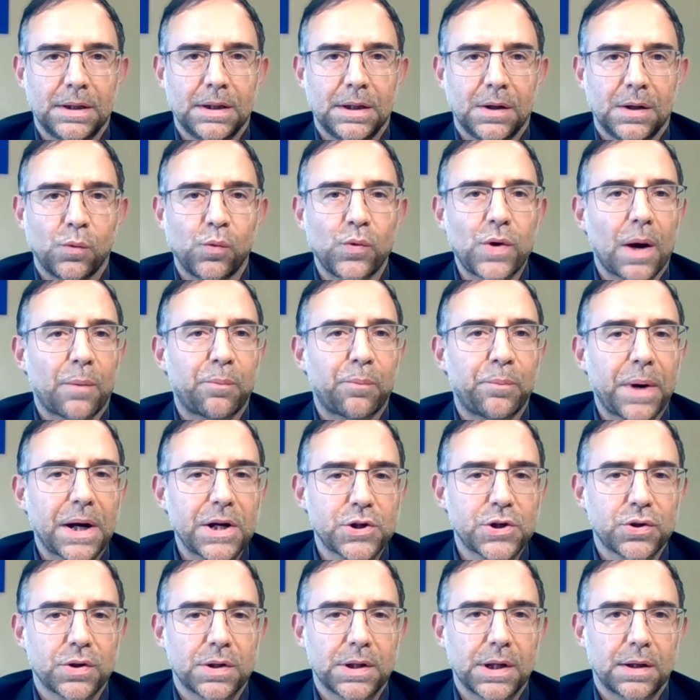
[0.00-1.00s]
We are
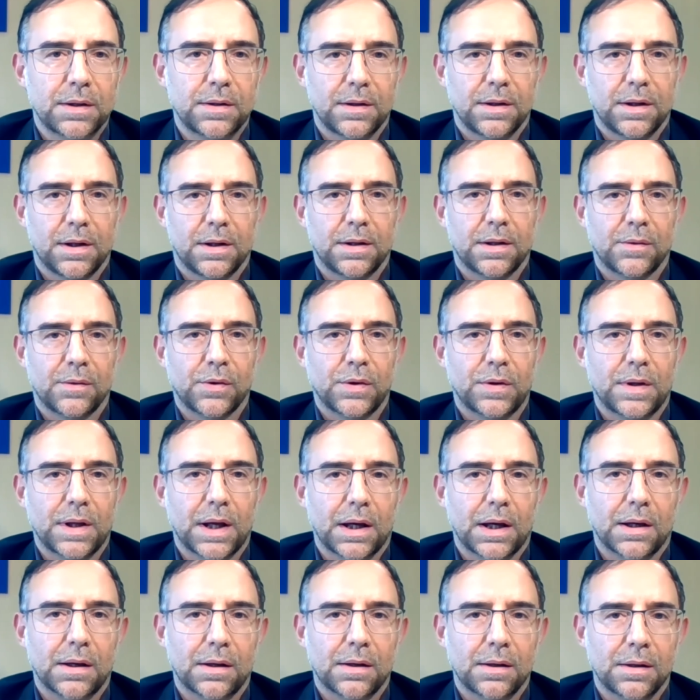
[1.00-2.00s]
passionate in
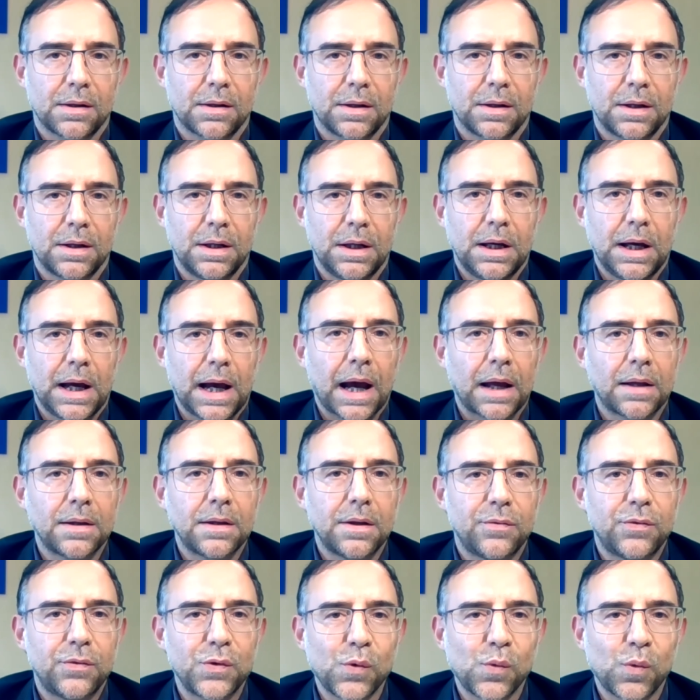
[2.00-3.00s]
Evotec. And
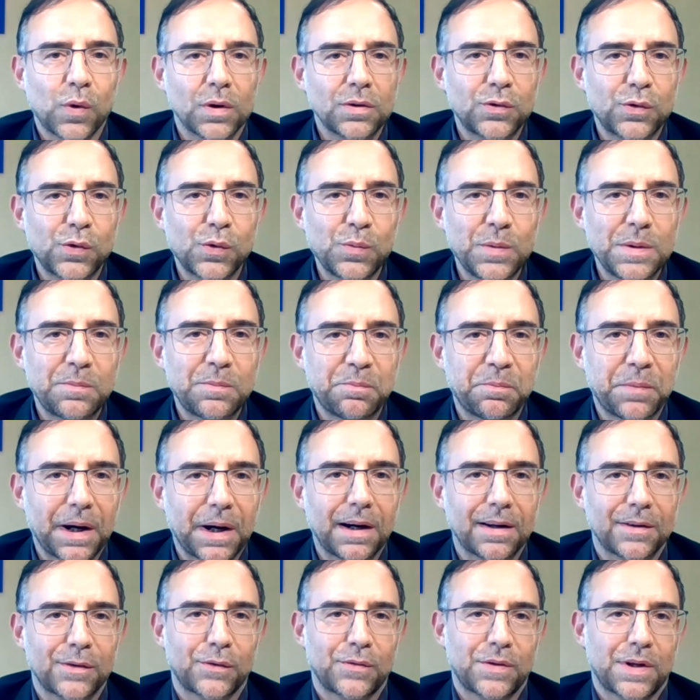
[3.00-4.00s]
if you want to be
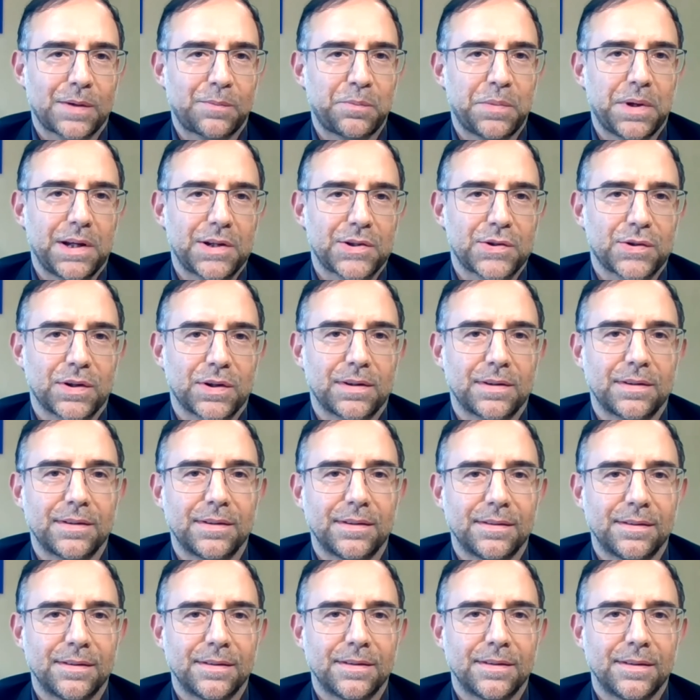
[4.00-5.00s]
part of the patient,
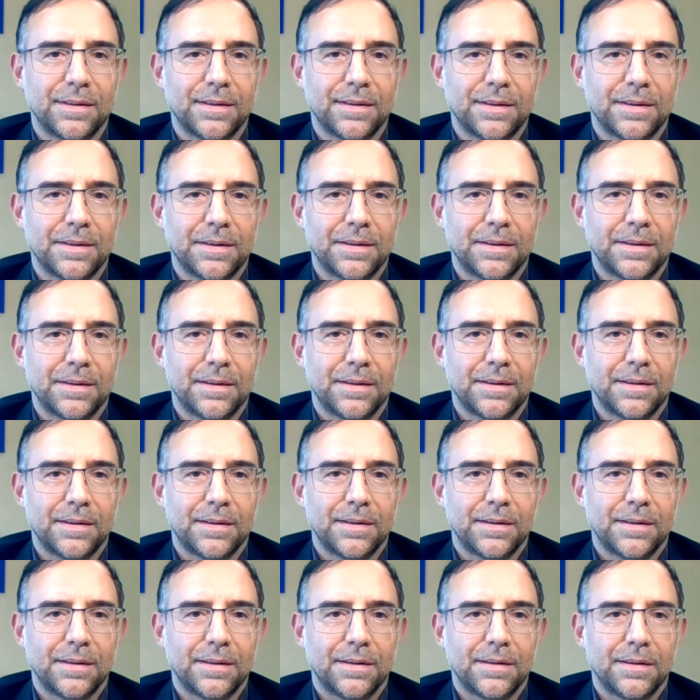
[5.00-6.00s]

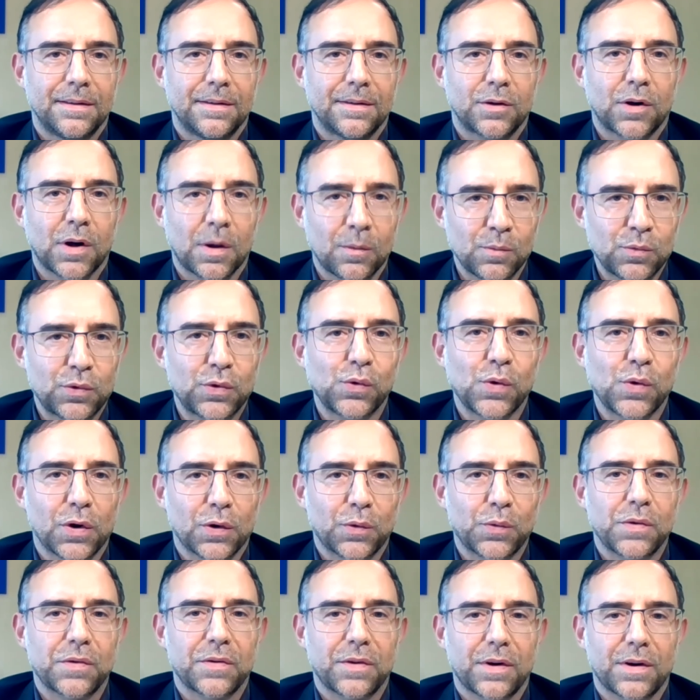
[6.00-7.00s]
come to
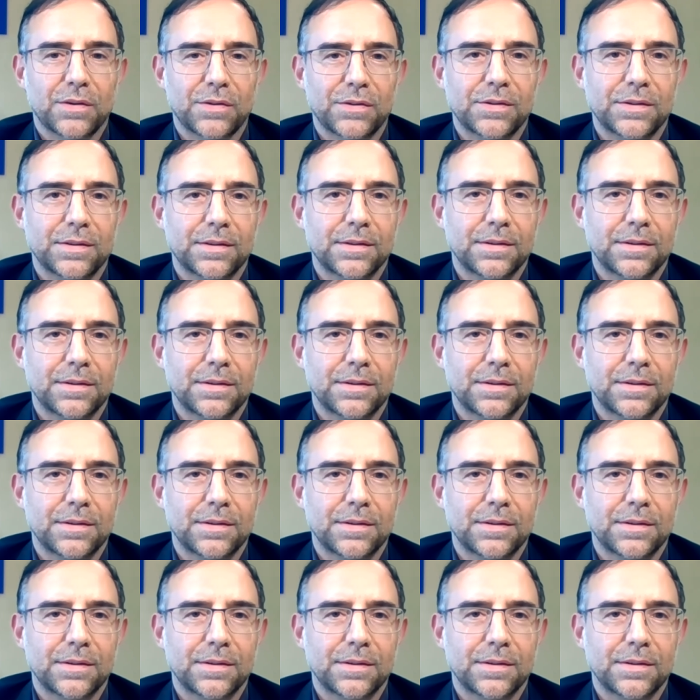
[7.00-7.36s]
work with us.